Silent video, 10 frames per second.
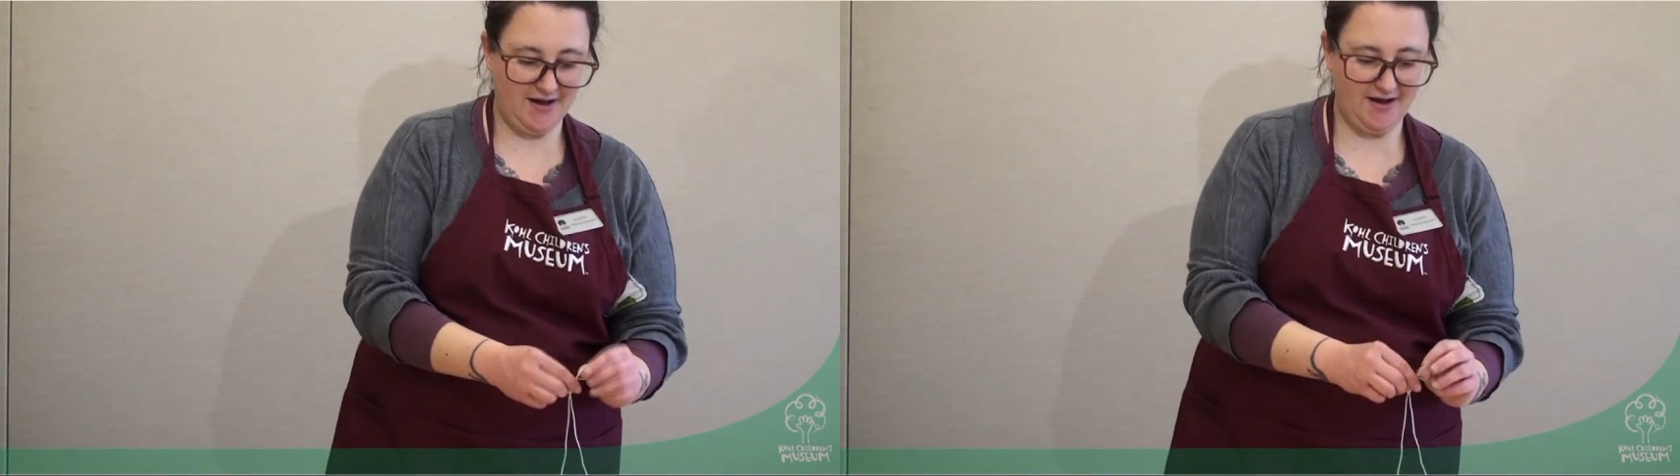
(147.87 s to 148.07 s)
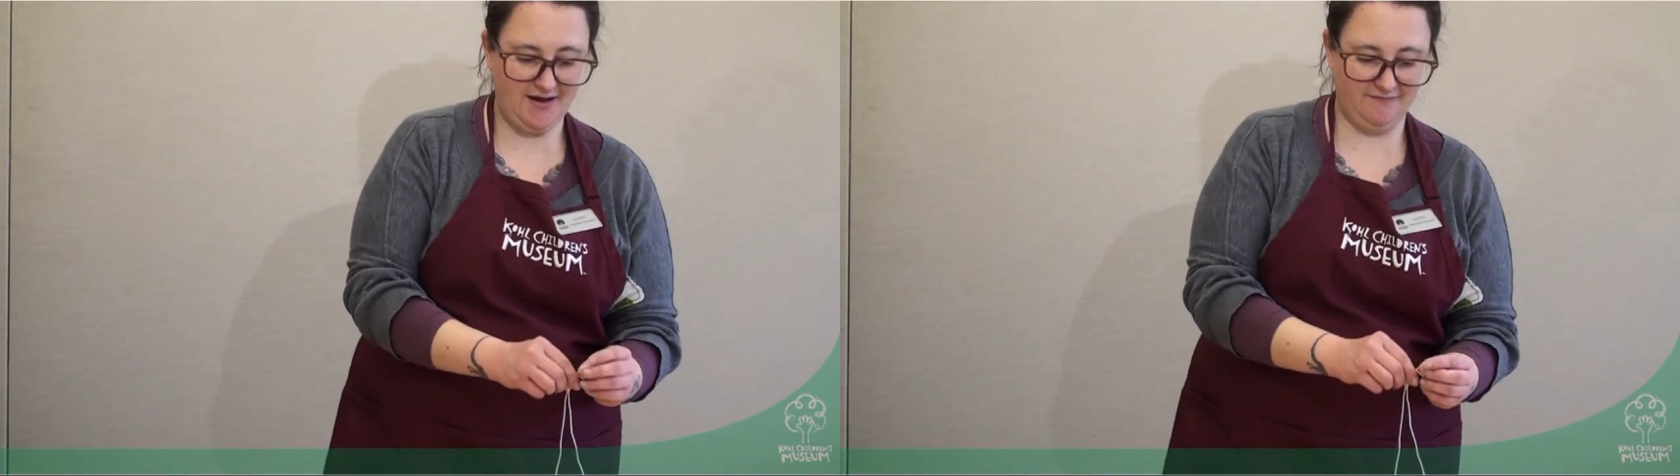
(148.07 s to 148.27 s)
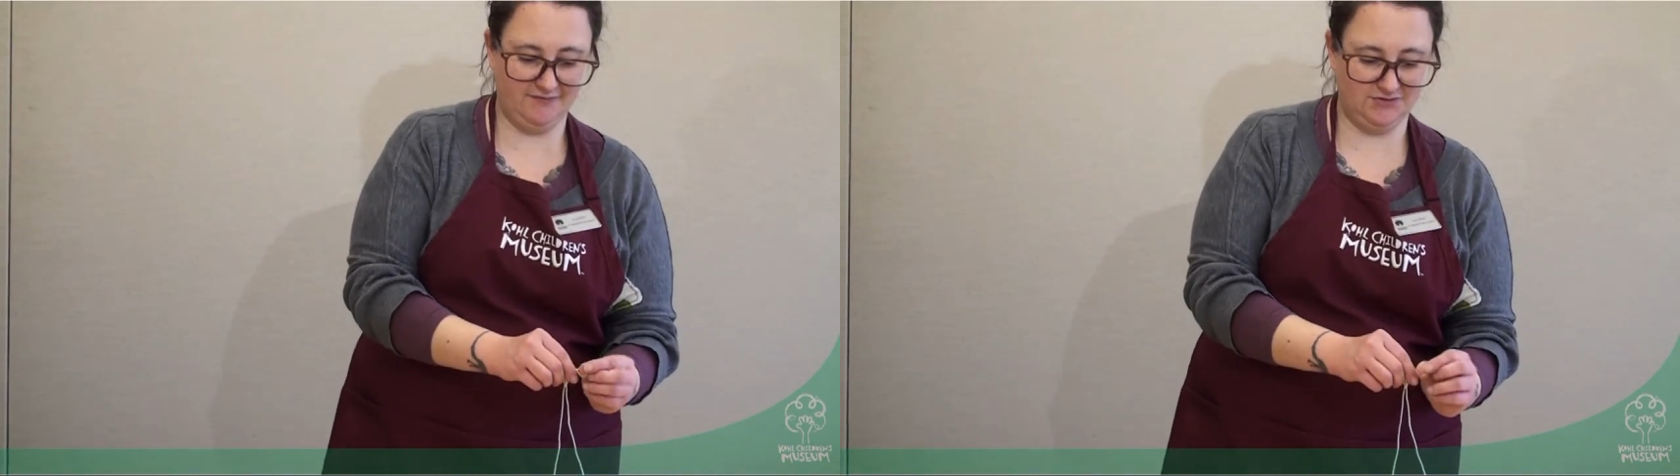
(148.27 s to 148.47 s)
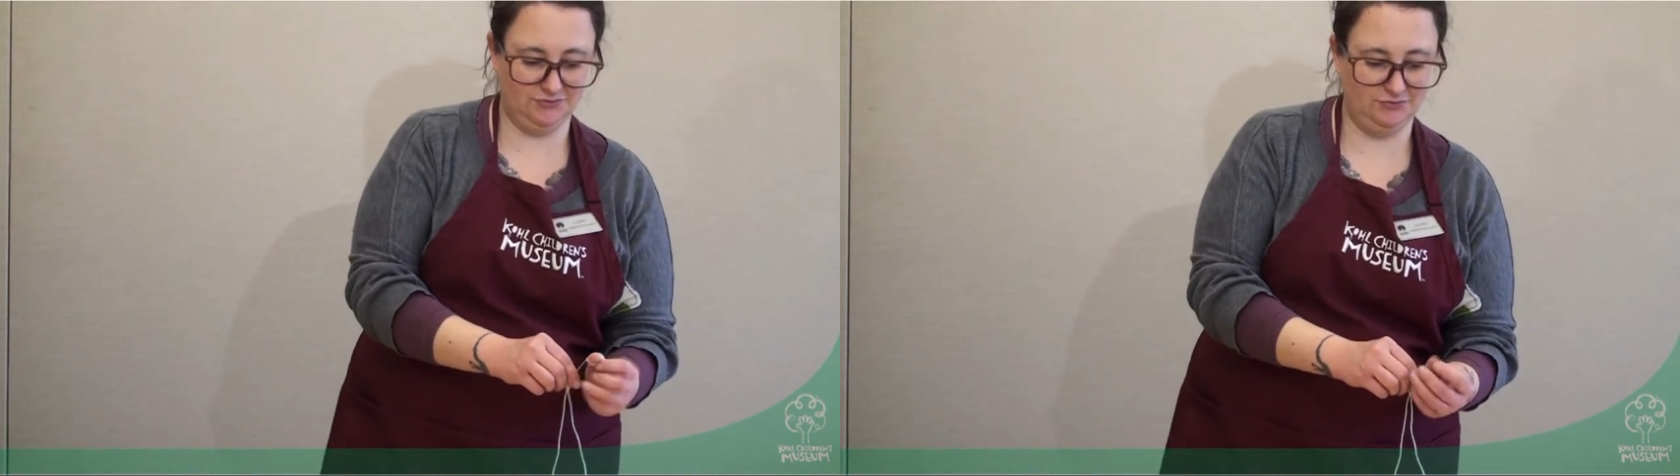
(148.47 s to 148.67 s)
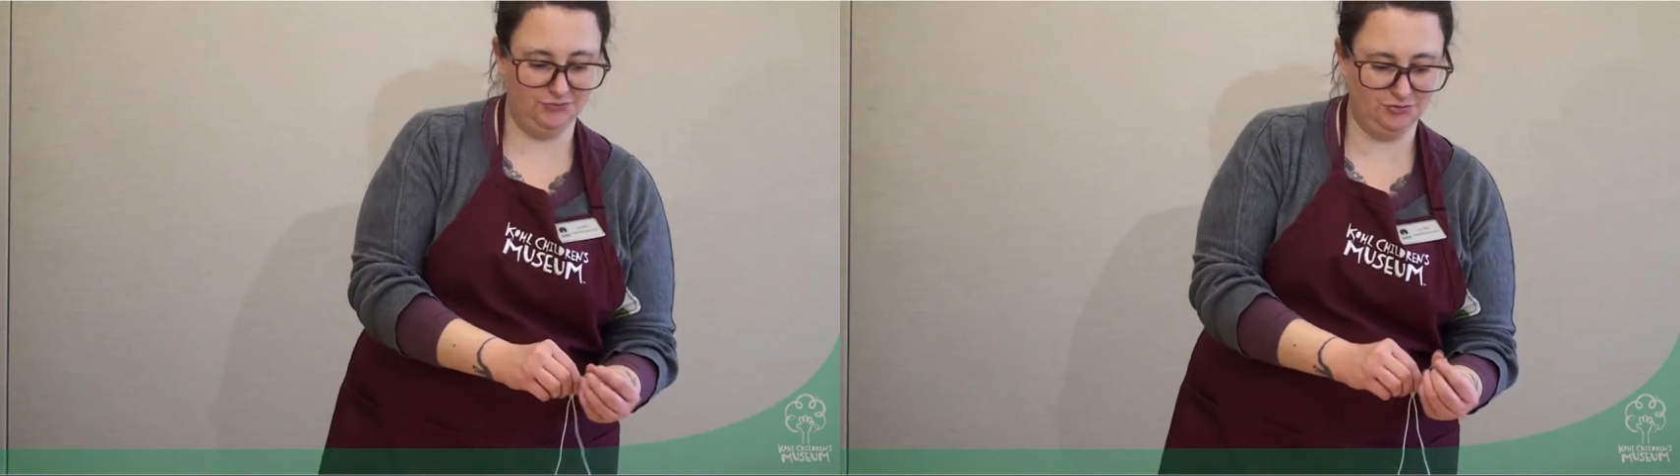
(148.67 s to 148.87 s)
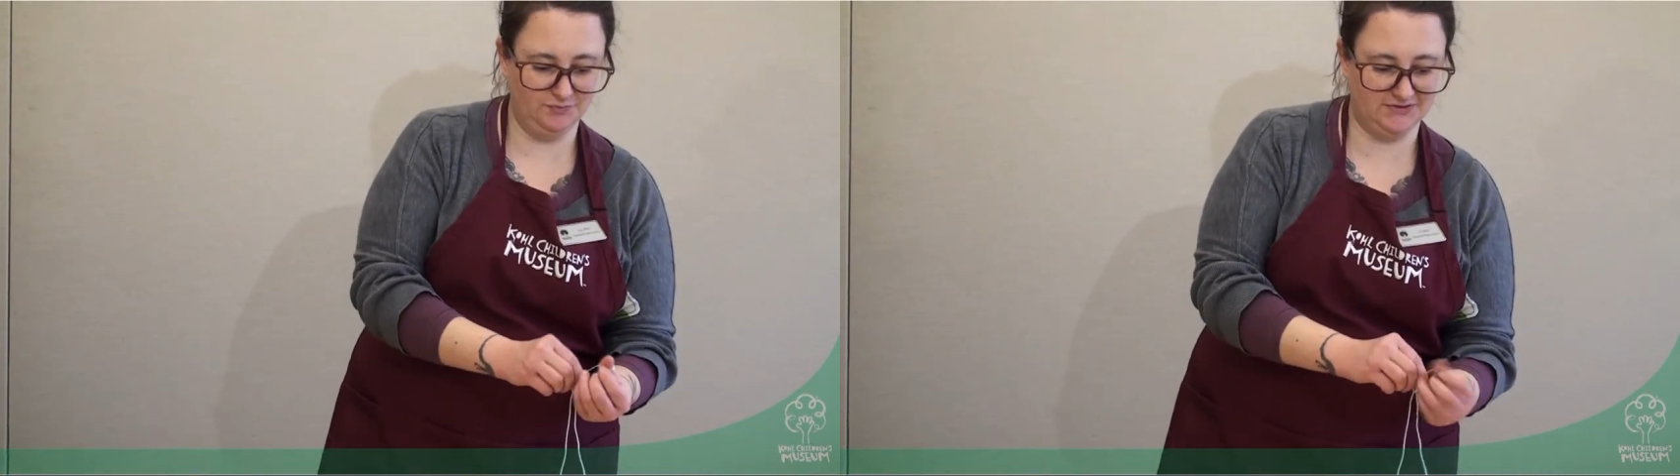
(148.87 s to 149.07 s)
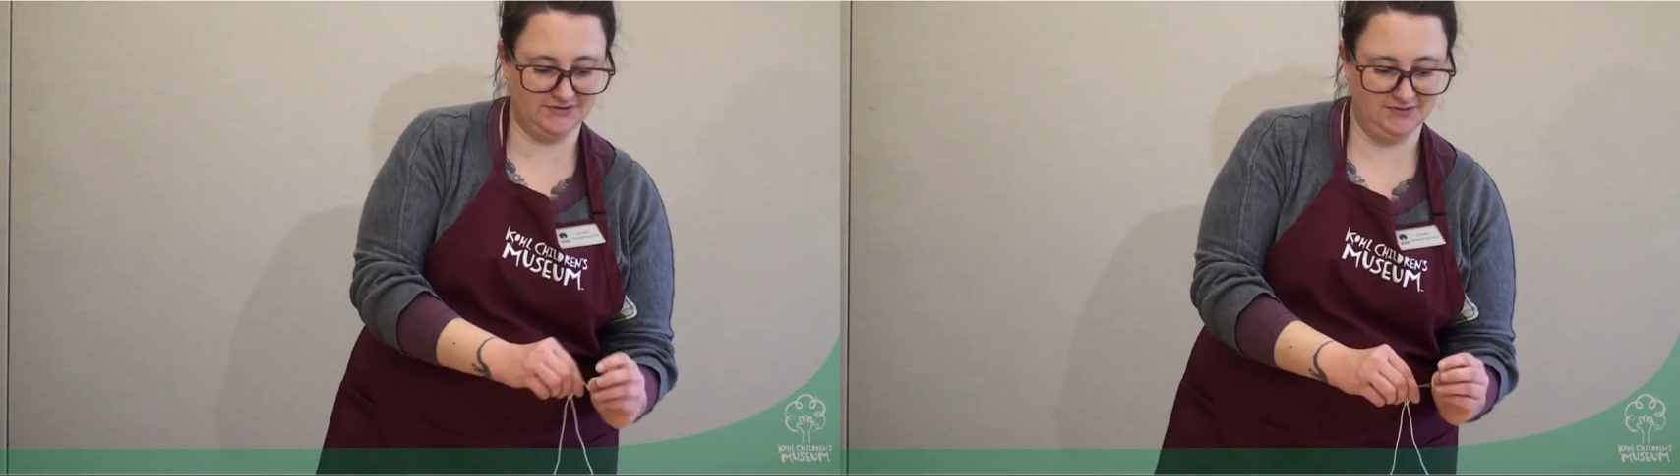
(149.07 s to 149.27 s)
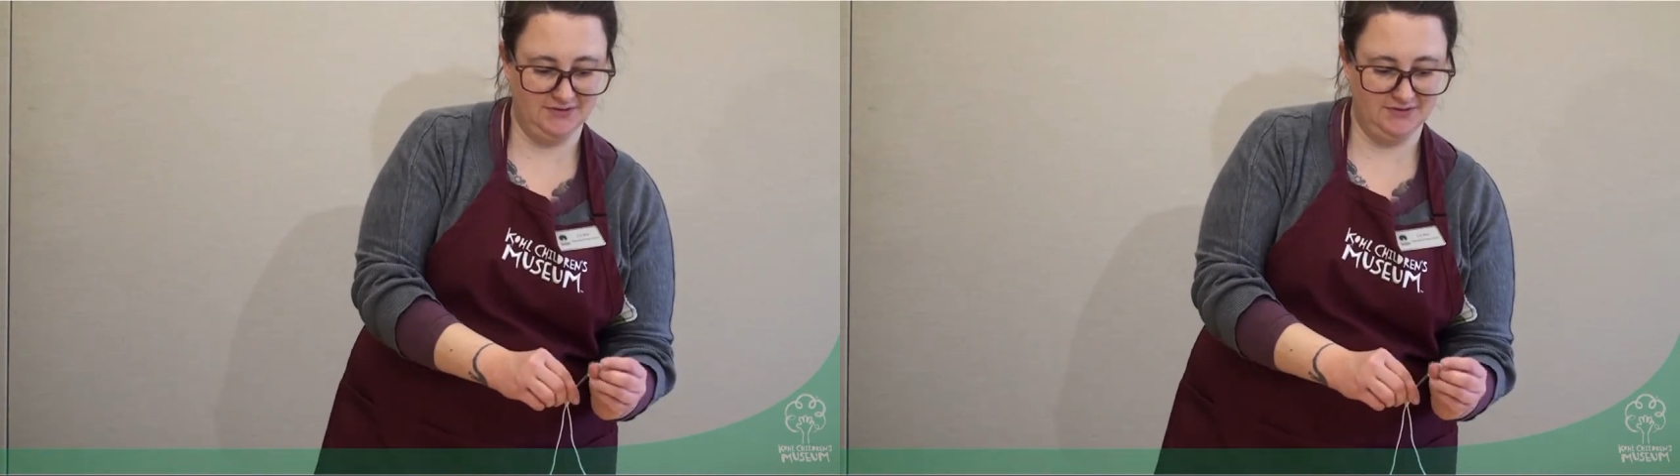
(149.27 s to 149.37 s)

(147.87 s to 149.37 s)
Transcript: have the two loops,